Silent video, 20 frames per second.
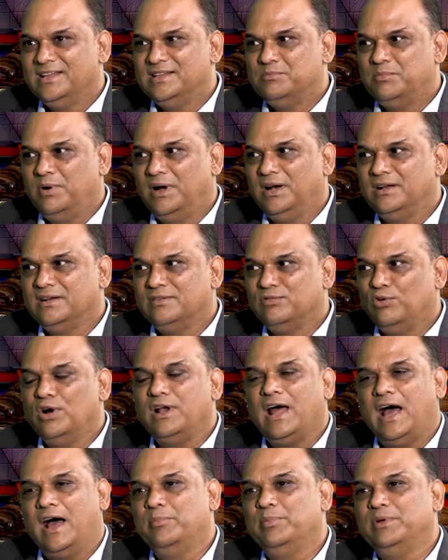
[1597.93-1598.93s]
But what
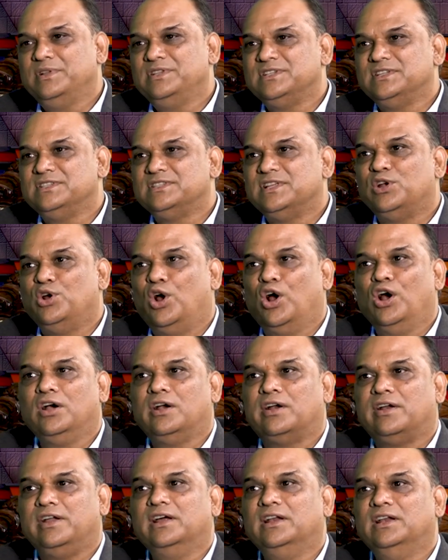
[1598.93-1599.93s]
happens is they're
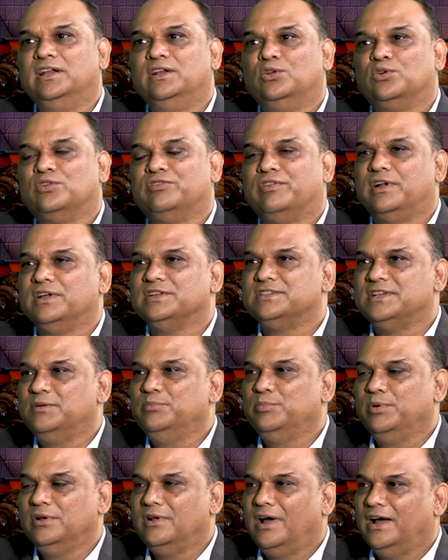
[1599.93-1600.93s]
not really for
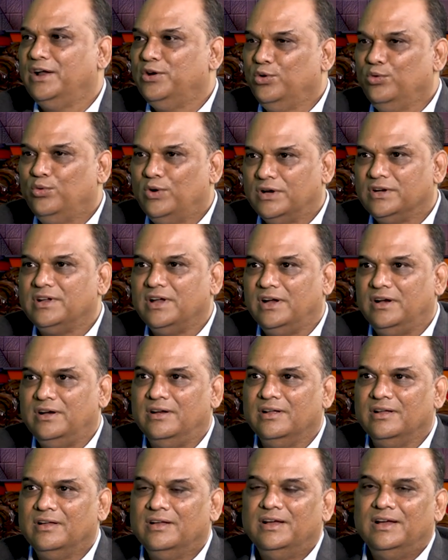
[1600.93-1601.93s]
example, I know one
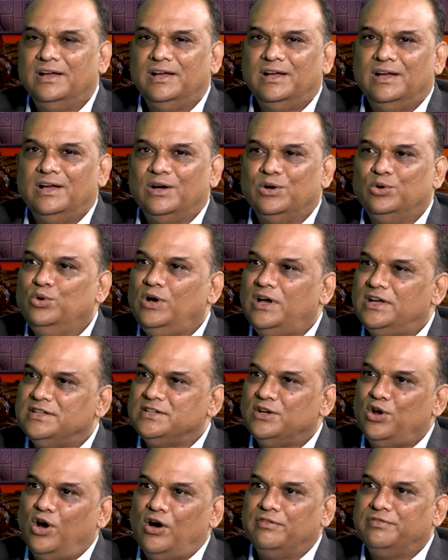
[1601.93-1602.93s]
kid who has
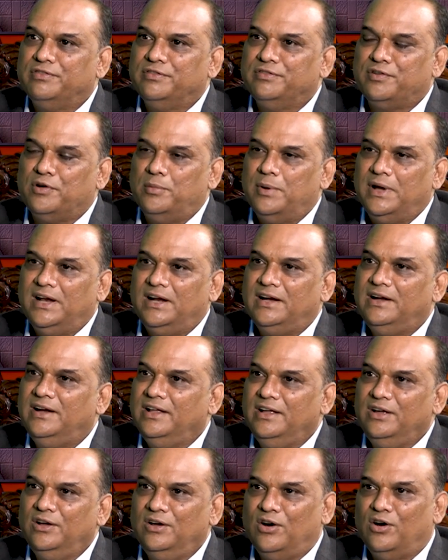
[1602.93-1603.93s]
an offer from
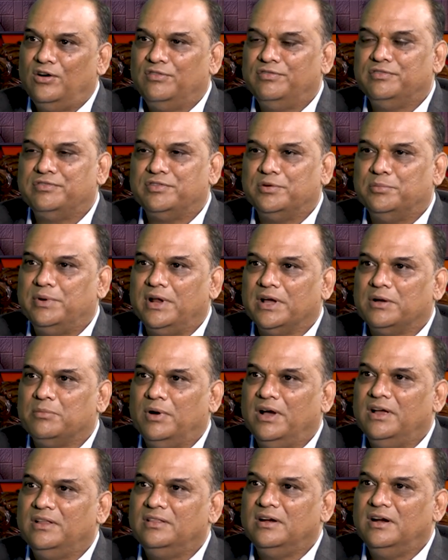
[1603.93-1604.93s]
L&T, offer from Tech
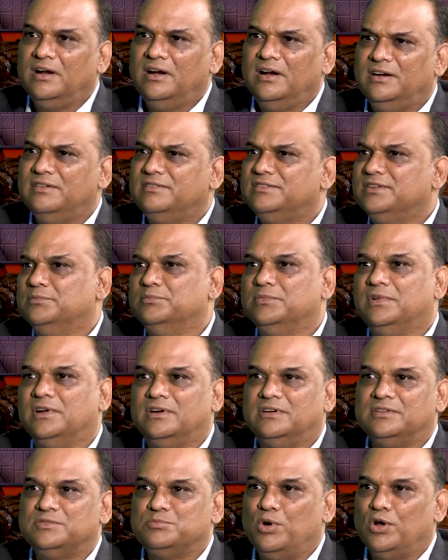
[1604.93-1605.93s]
Mahindra and some
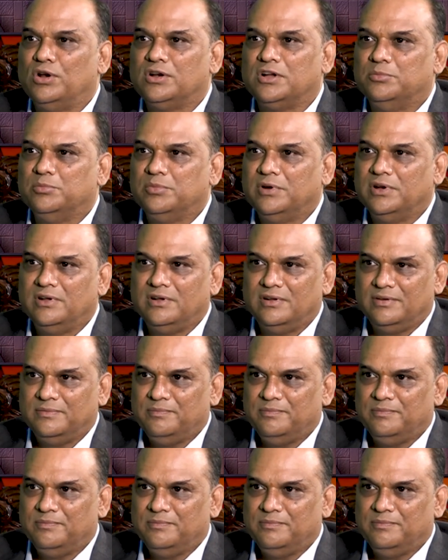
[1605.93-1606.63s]
third small company.